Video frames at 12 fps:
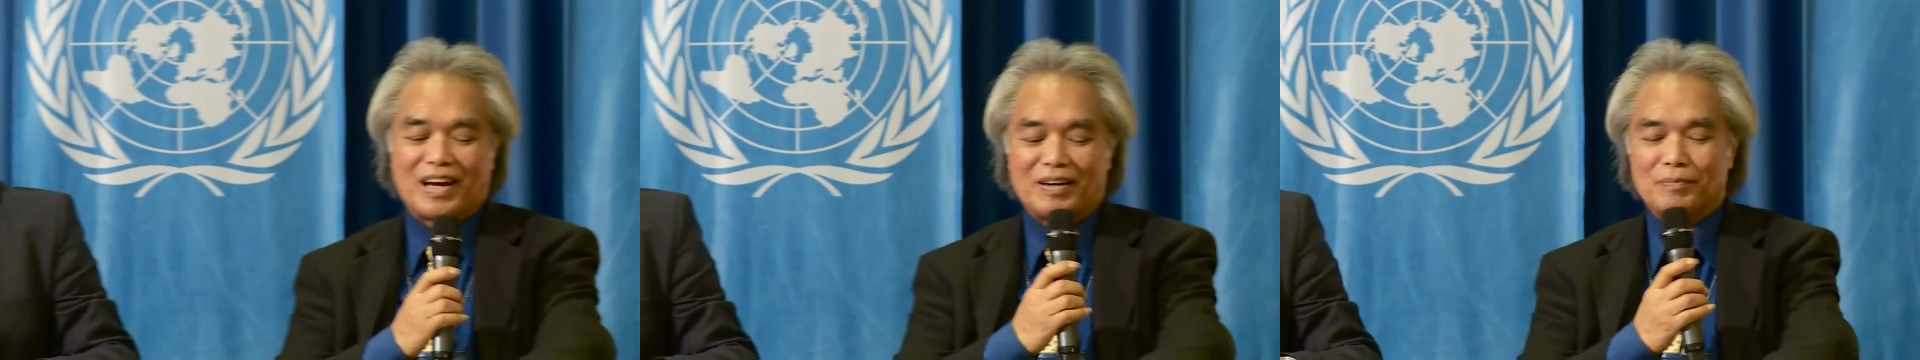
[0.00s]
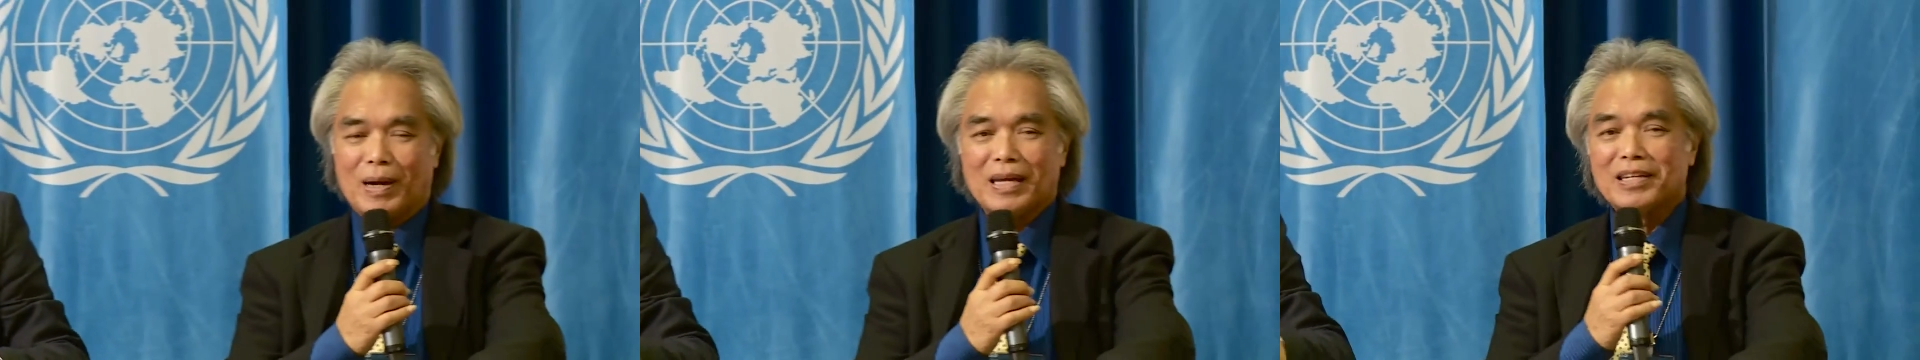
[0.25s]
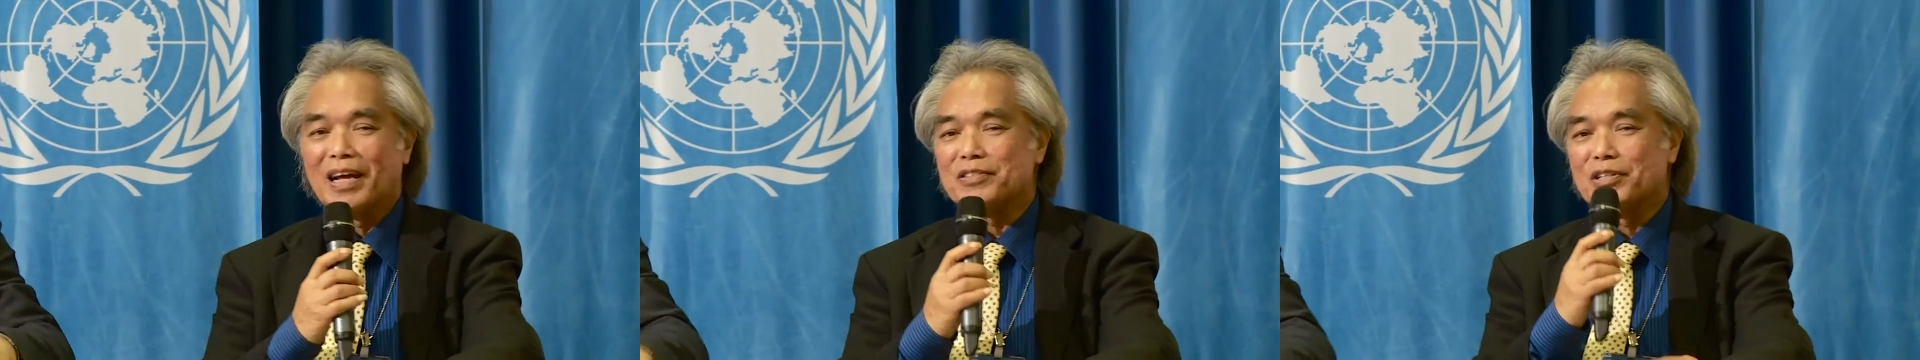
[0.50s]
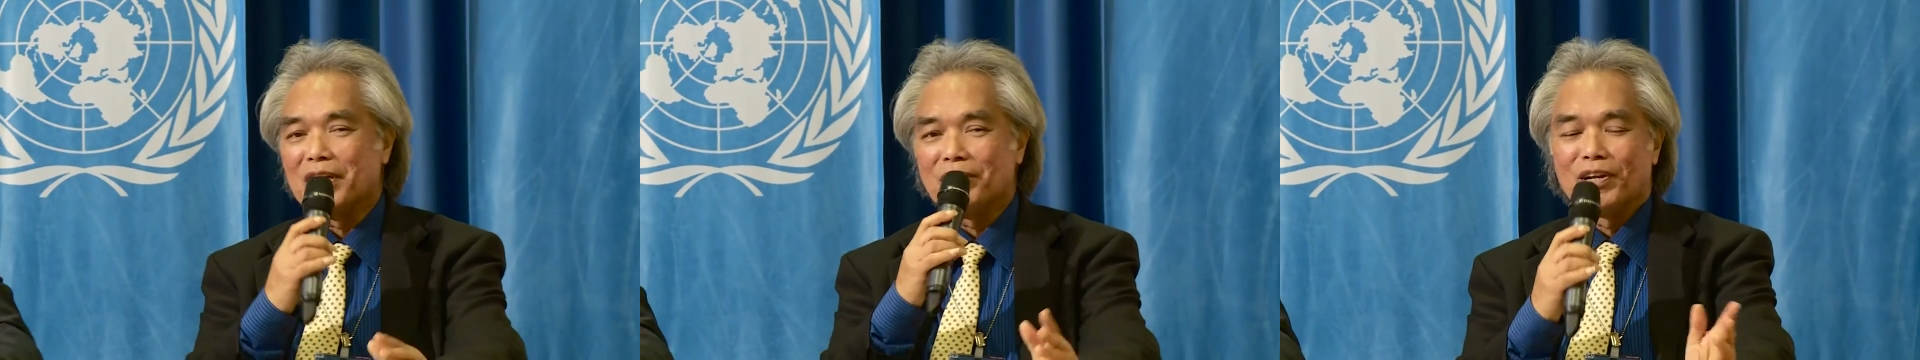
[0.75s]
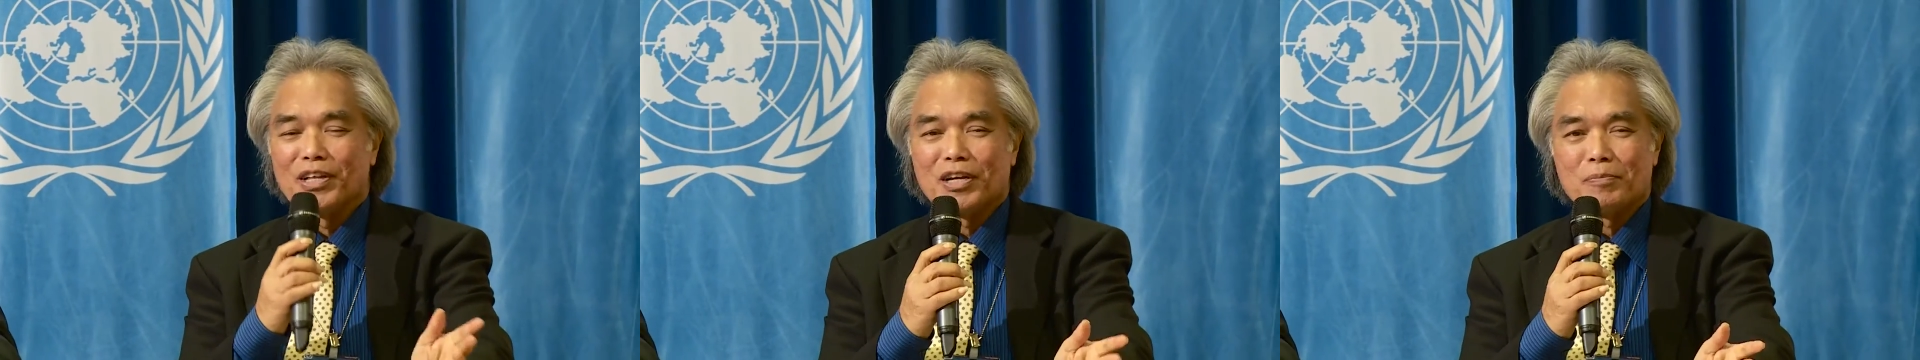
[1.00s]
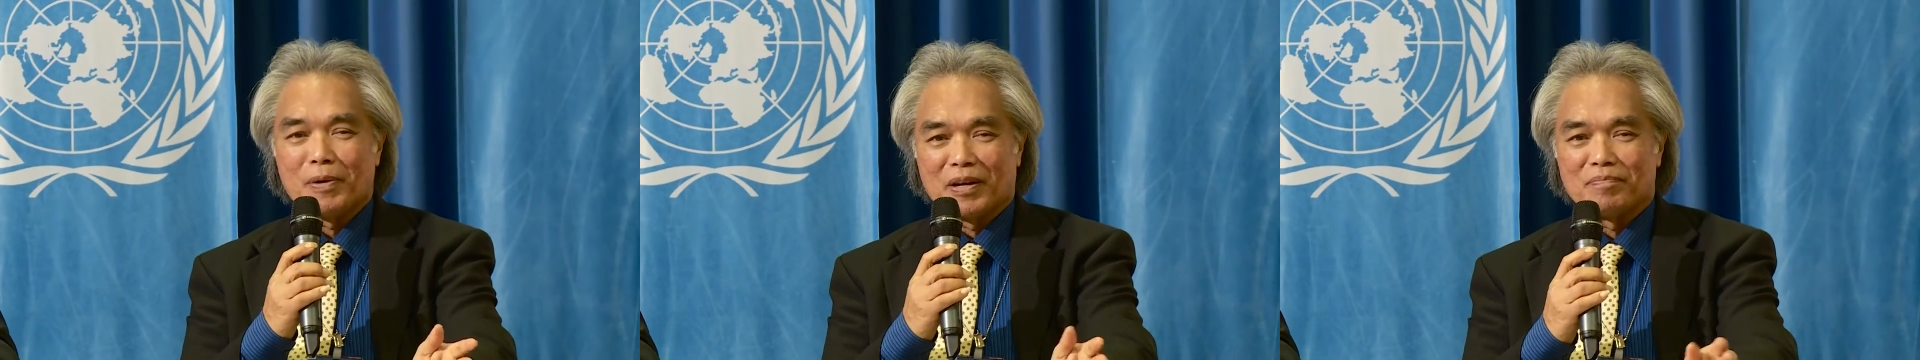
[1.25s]
I'd like to give a
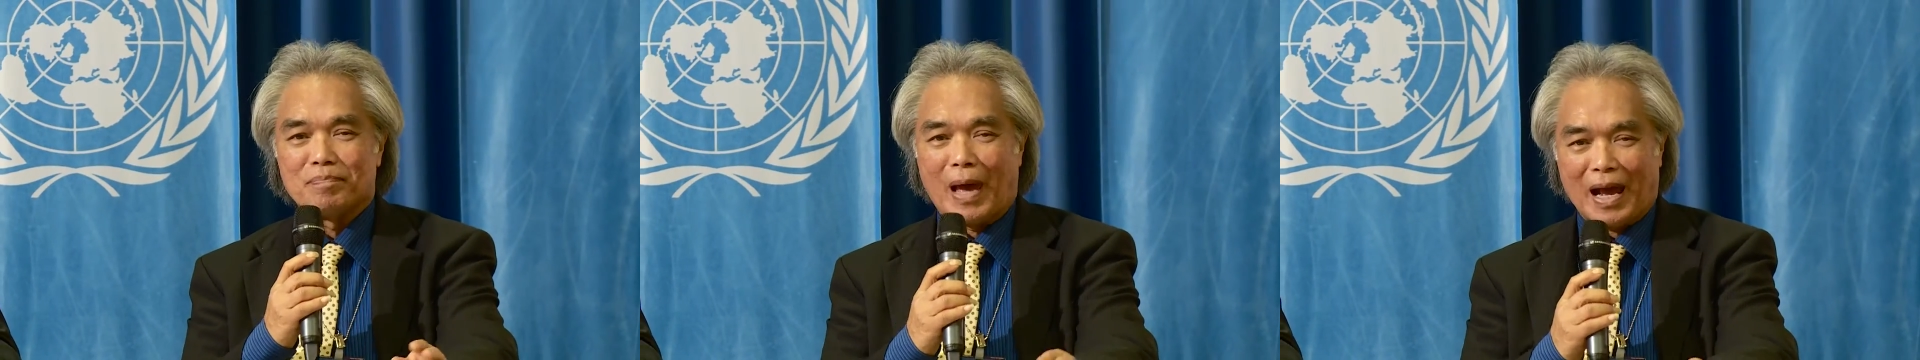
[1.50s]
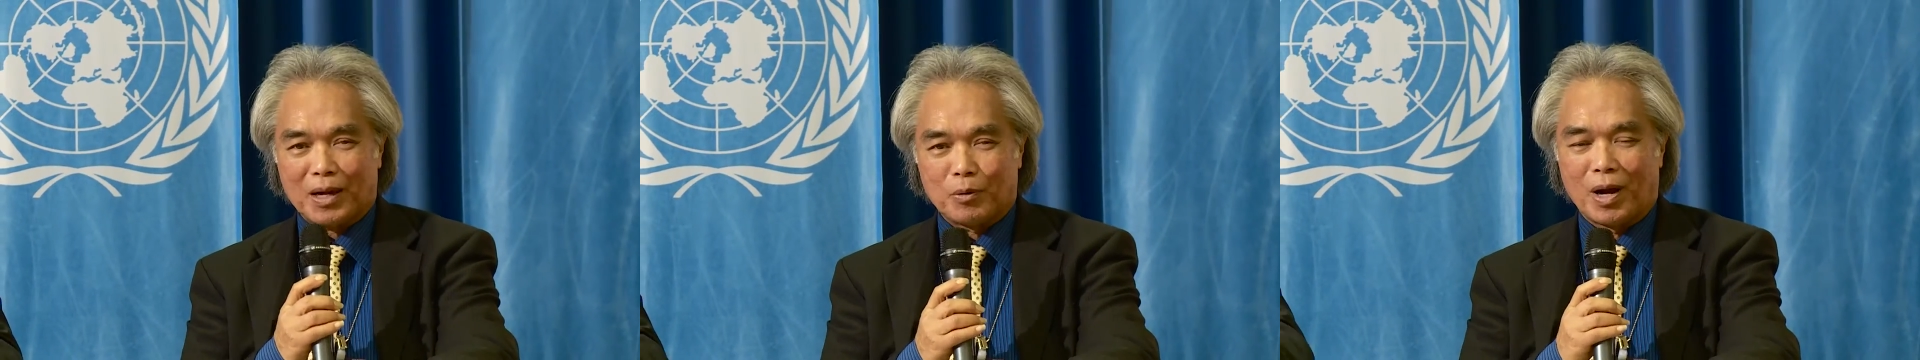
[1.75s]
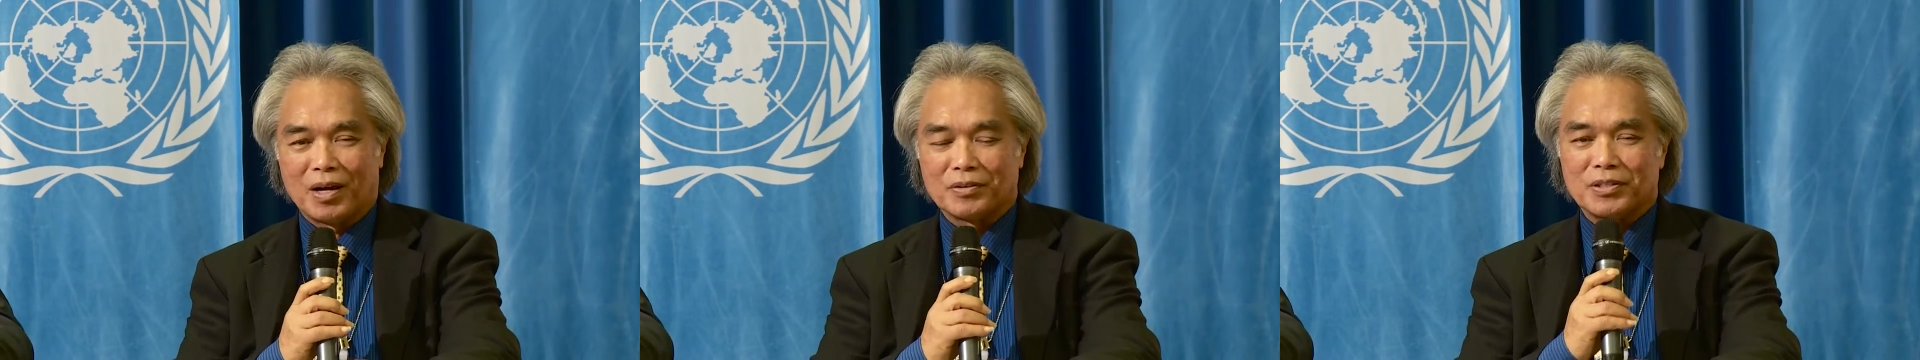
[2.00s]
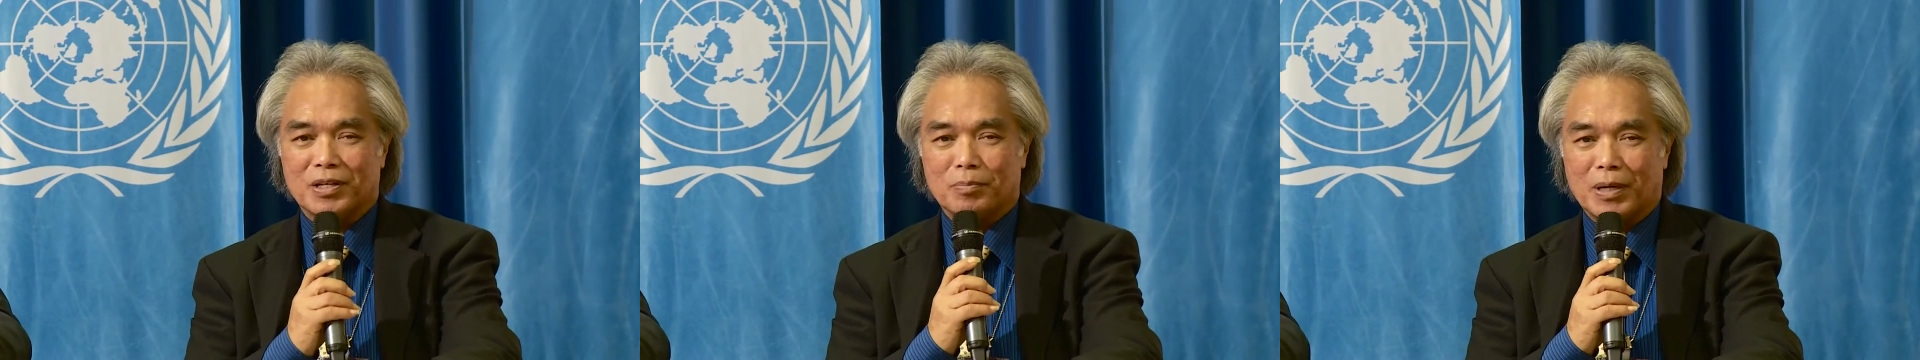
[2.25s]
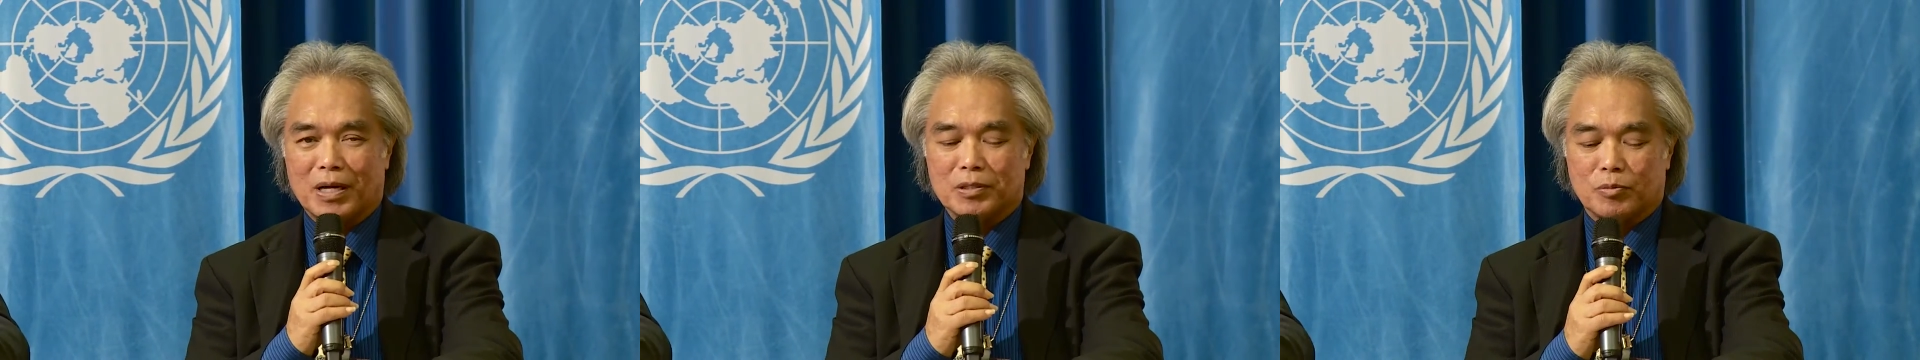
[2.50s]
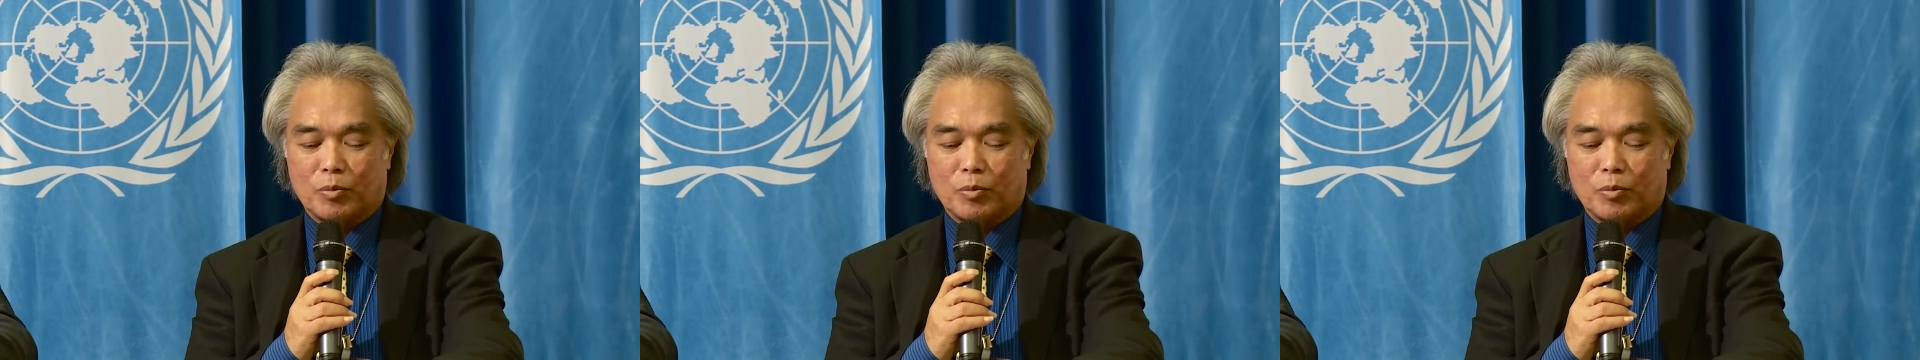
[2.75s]
little bit of background about